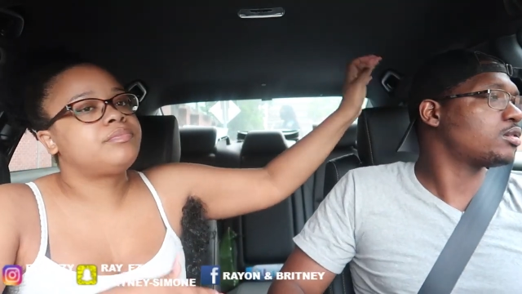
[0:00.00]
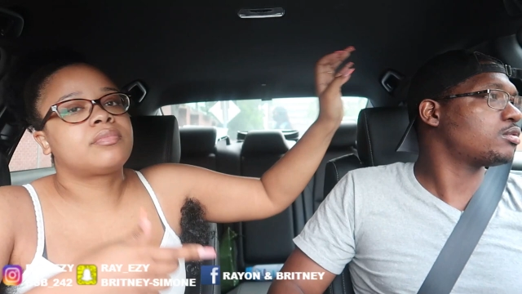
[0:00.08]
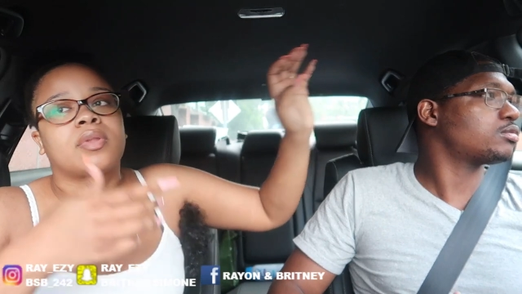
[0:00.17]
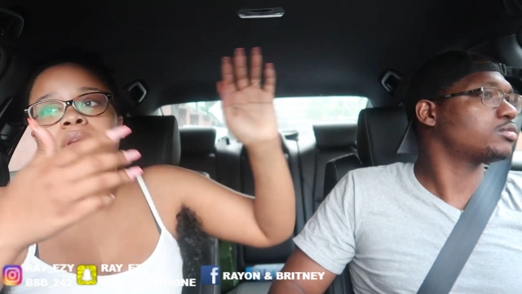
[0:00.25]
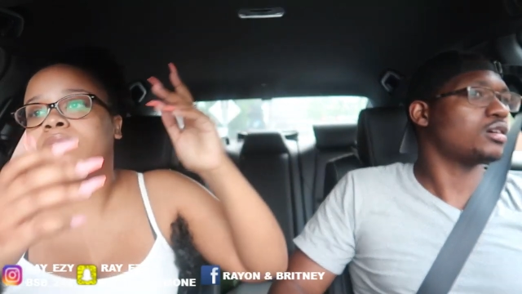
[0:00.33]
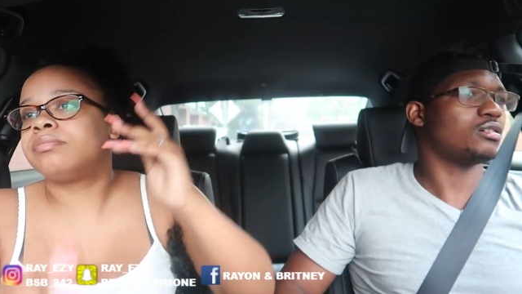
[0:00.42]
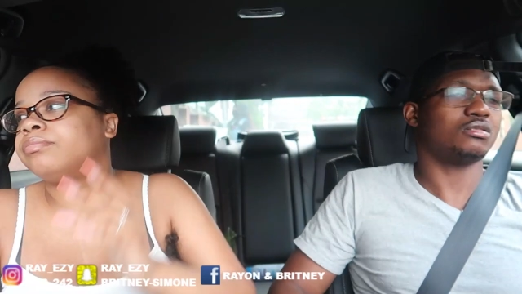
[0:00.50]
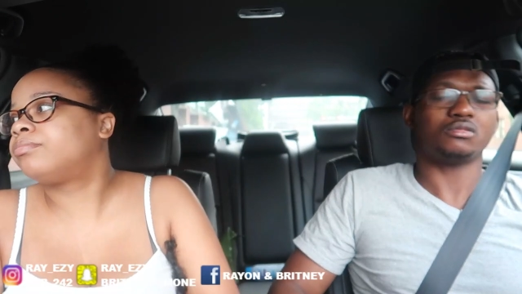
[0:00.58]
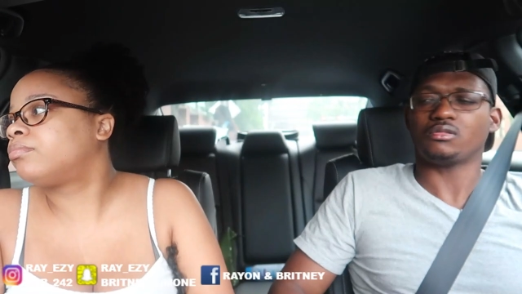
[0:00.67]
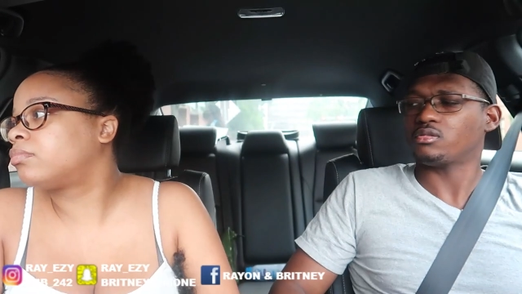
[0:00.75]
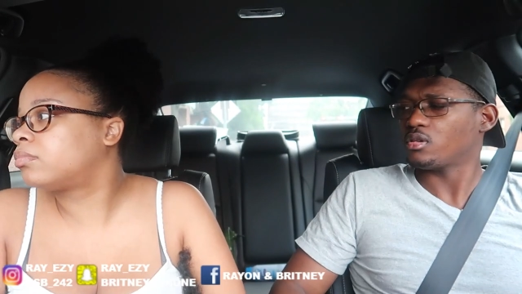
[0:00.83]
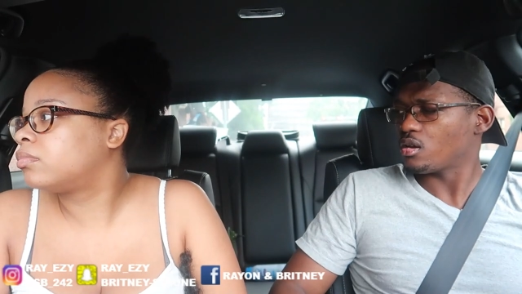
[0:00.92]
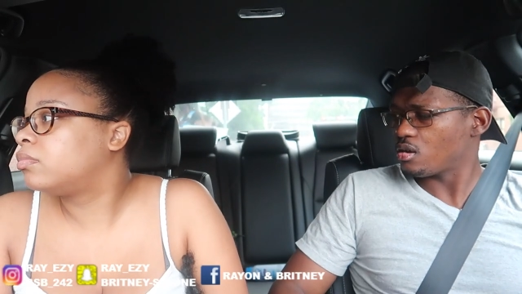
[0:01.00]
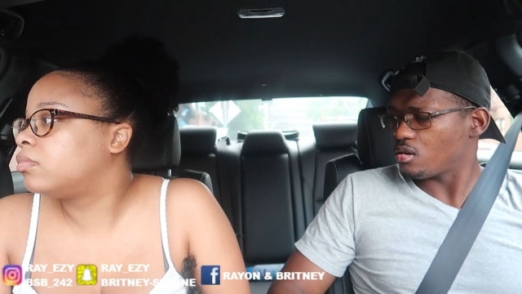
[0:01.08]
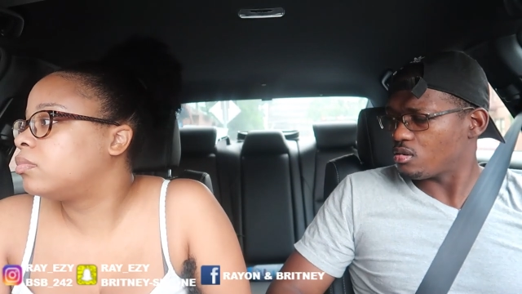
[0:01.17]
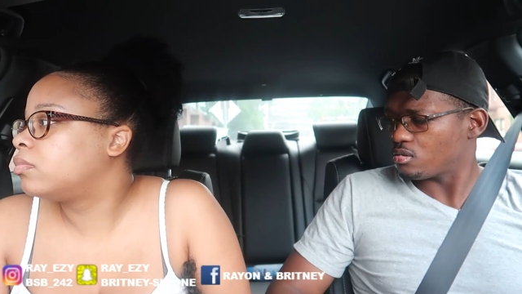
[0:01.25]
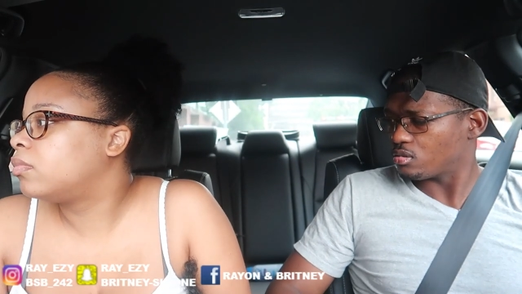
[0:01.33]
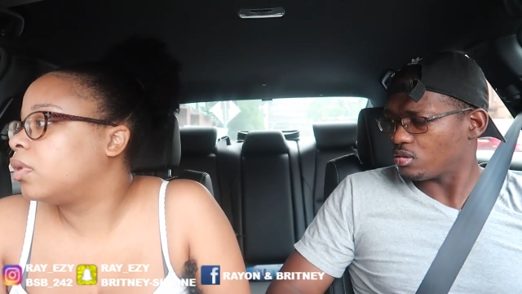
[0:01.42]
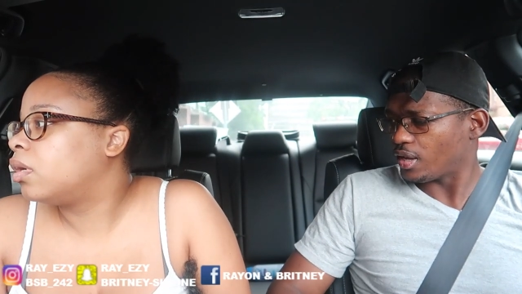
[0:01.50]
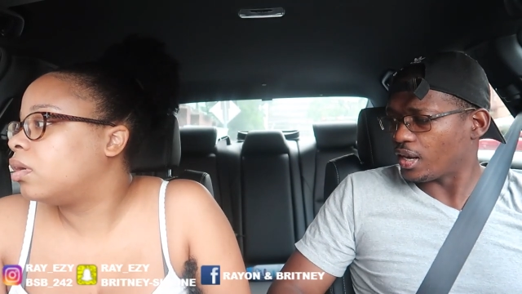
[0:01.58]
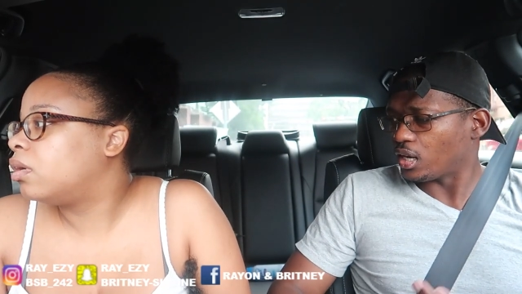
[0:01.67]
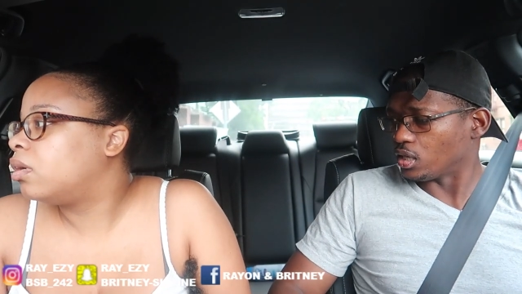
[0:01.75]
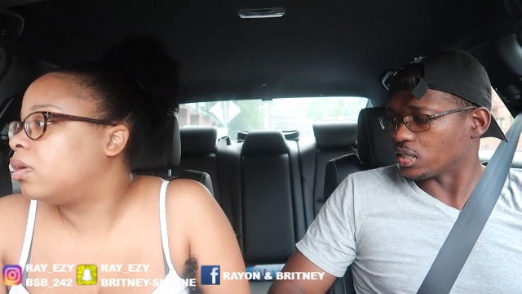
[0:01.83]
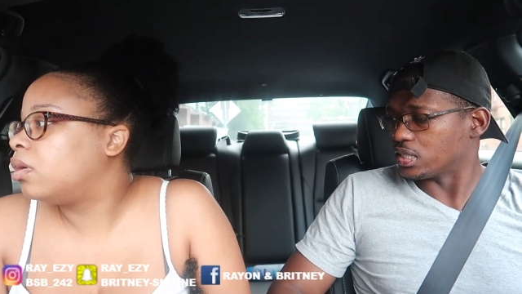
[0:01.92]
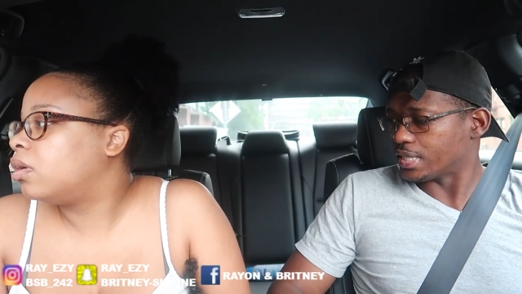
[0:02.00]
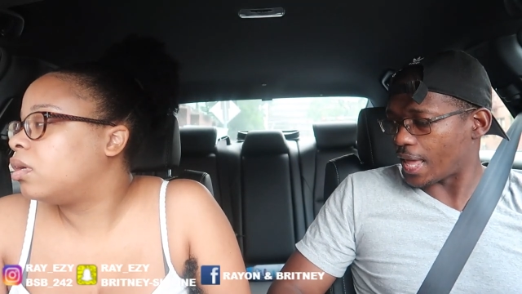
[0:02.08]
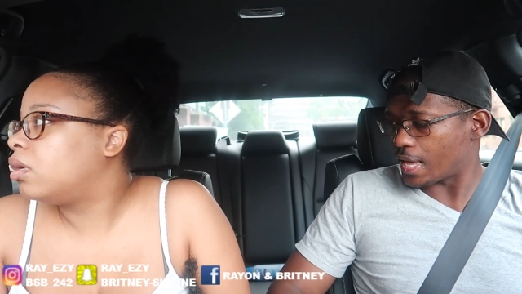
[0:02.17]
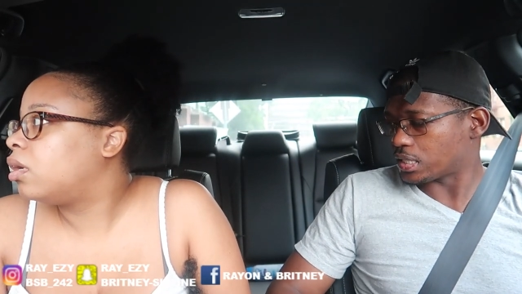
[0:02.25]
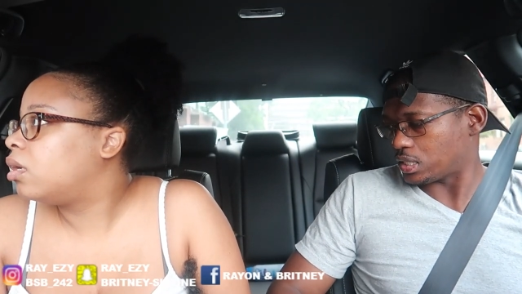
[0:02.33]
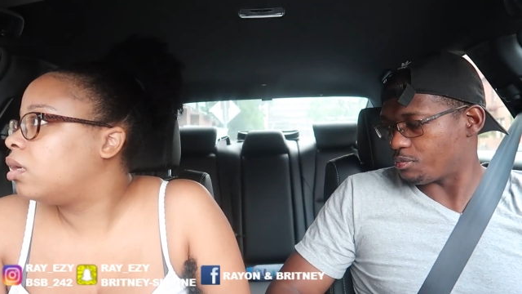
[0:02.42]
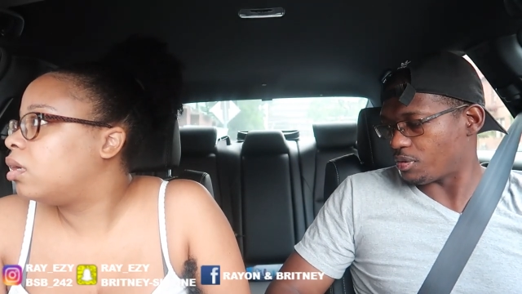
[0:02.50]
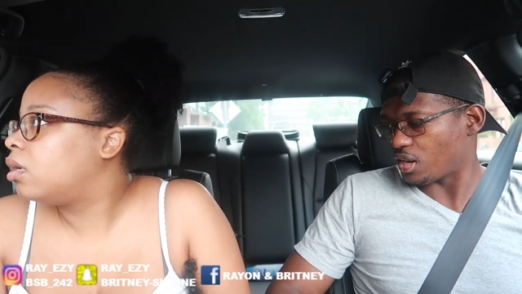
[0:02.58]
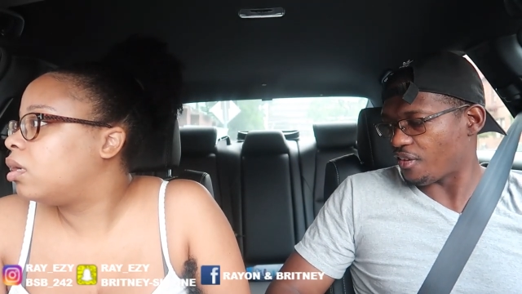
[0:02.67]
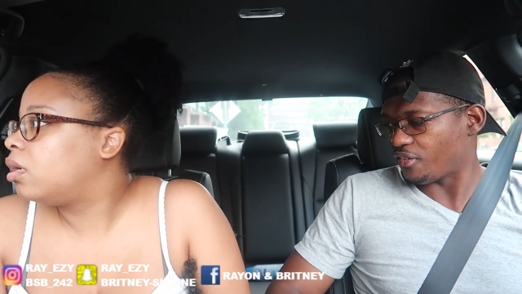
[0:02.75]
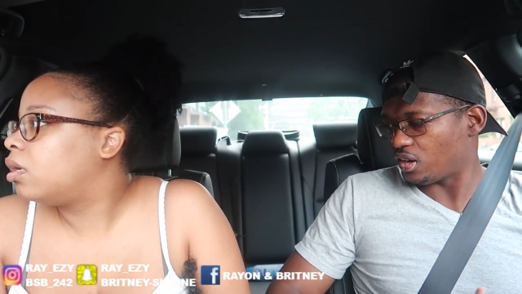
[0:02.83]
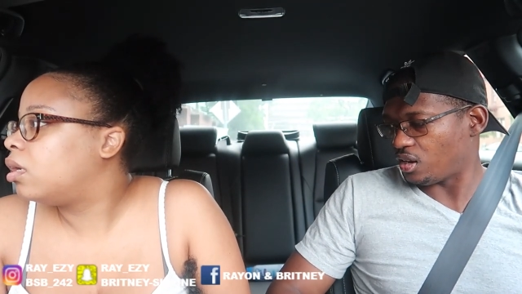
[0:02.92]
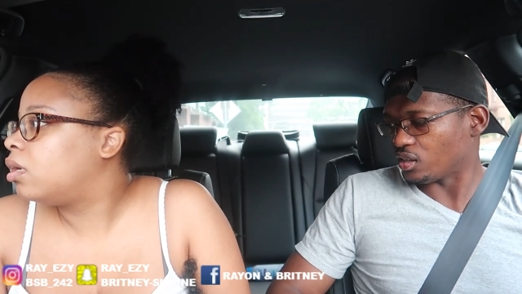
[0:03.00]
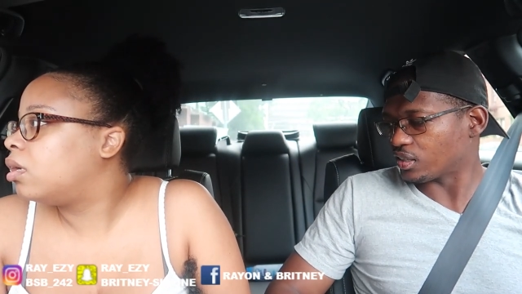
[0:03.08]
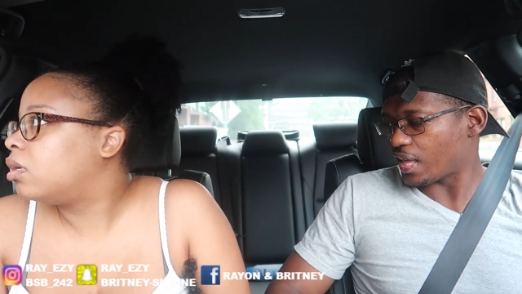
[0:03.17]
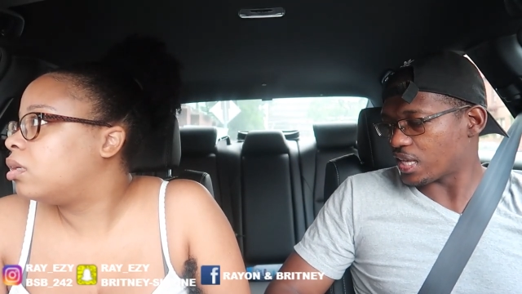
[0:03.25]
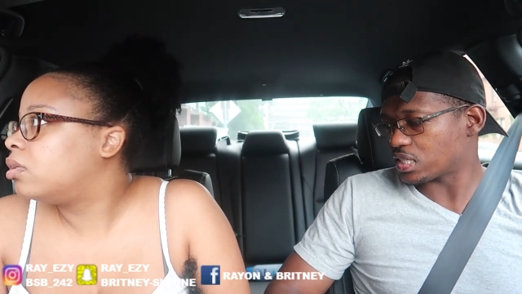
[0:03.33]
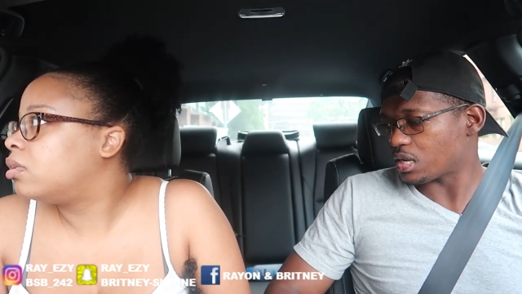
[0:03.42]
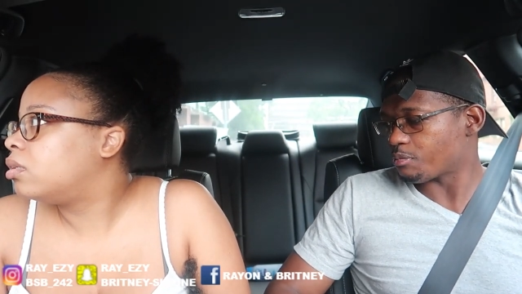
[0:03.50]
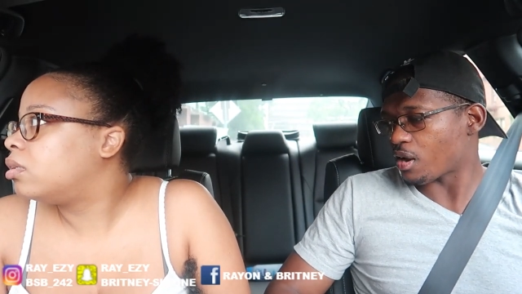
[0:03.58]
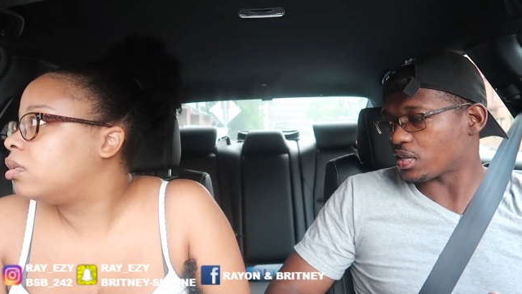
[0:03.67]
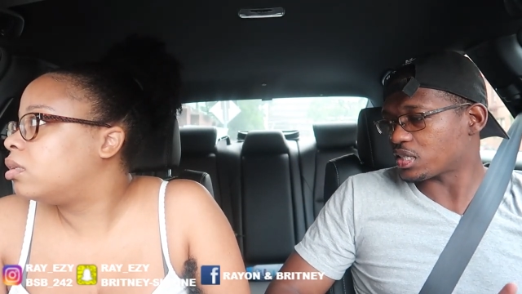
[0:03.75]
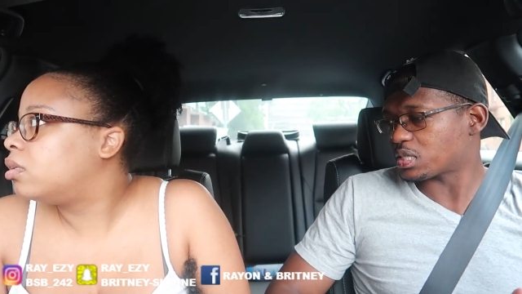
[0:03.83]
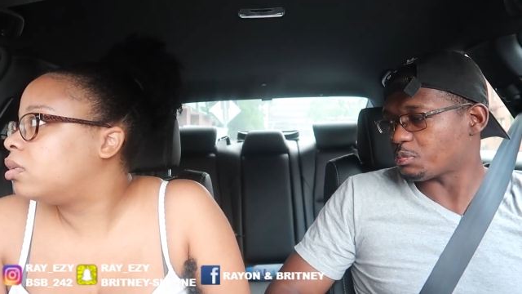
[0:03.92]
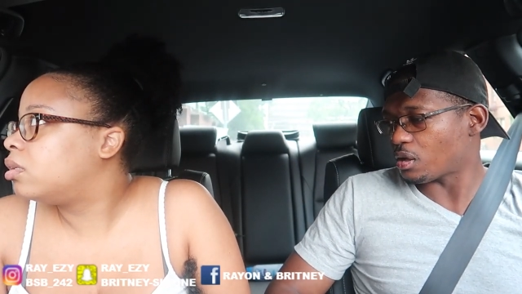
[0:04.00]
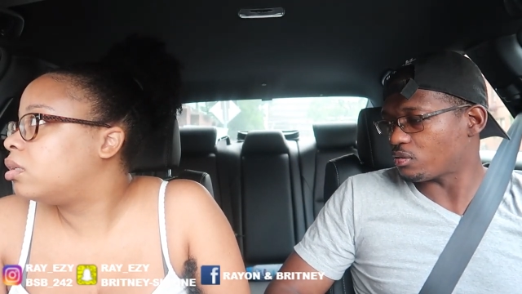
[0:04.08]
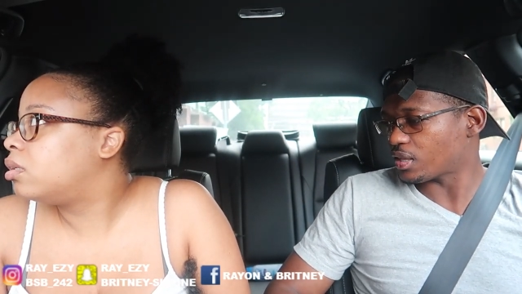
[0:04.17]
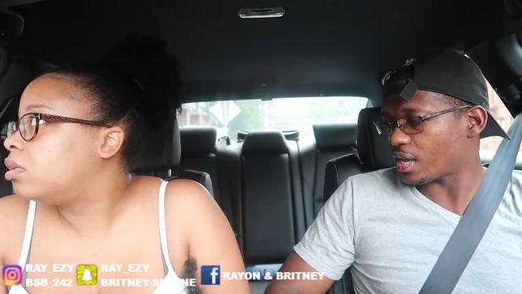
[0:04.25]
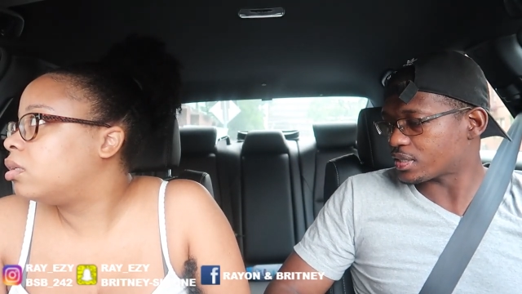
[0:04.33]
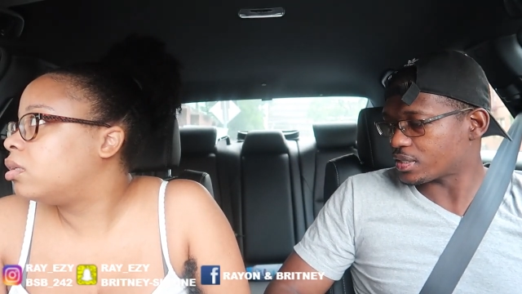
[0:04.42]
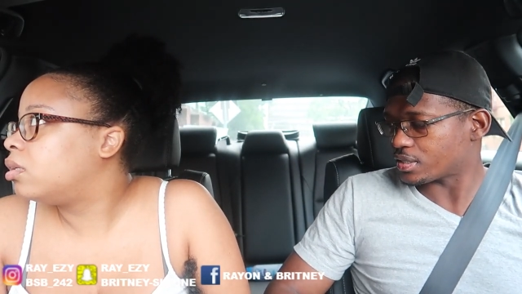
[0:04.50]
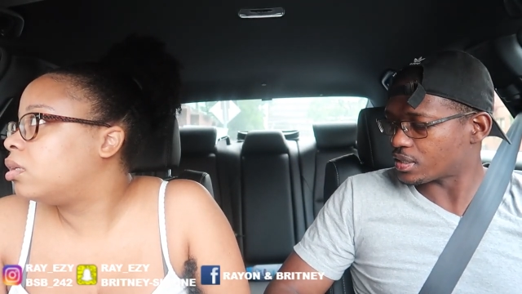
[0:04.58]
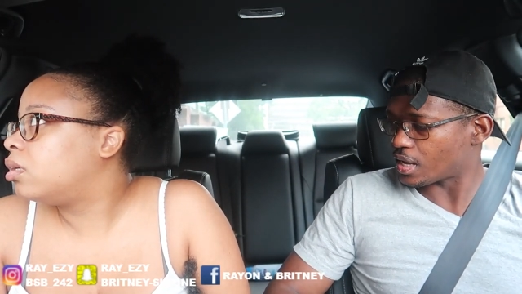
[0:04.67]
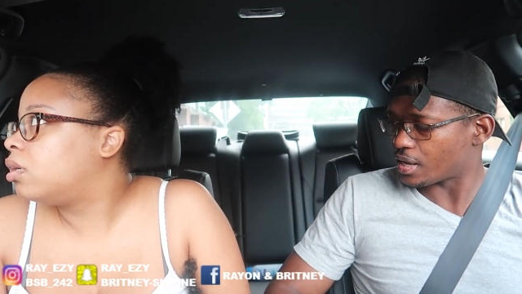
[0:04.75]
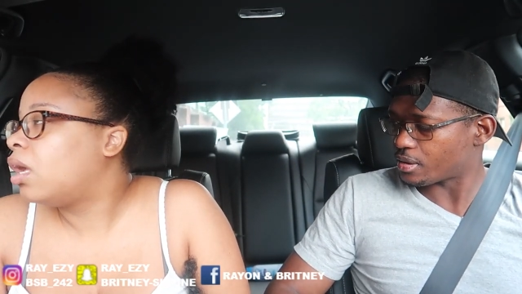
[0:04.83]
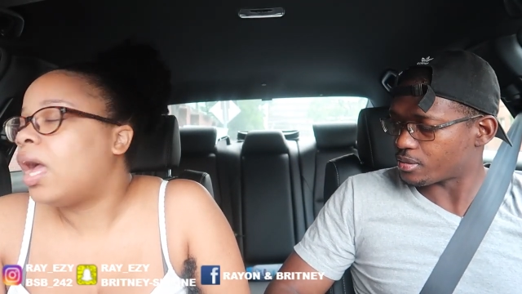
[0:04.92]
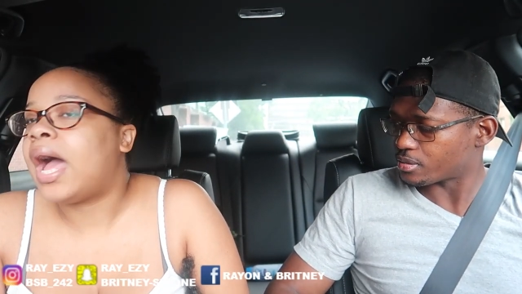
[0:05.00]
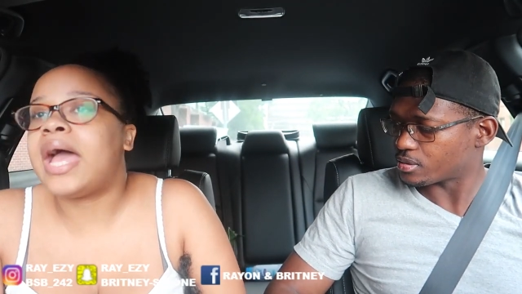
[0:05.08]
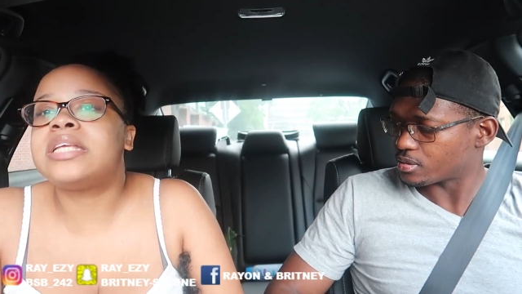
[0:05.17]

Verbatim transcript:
Speaker 1: no, no, no. It looks nasty, Britney. If it looked nasty, it probably smell nasty as hell.